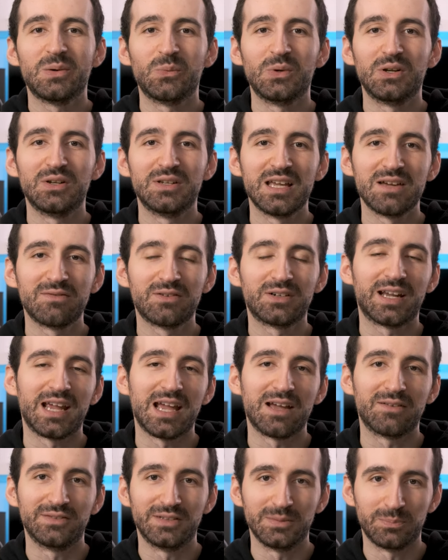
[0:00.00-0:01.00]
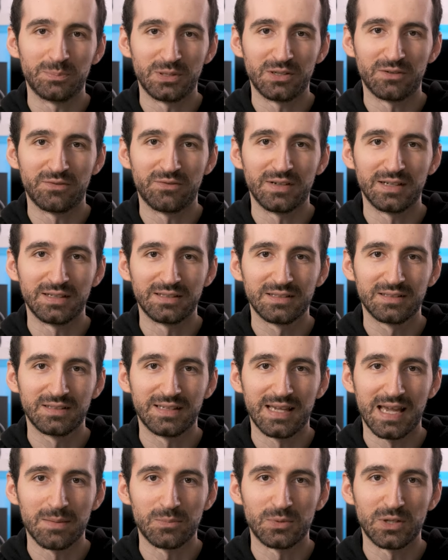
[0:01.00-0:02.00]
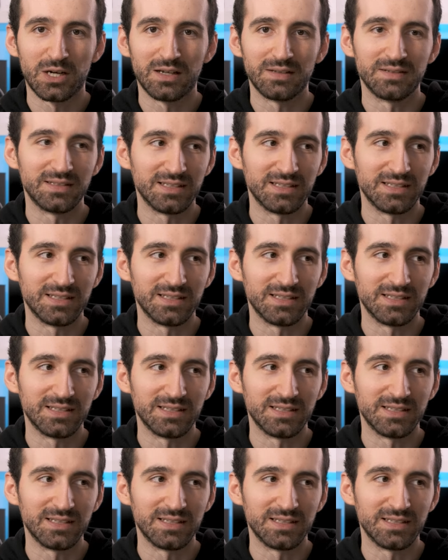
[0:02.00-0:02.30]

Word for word: We'll never have the perfect camera,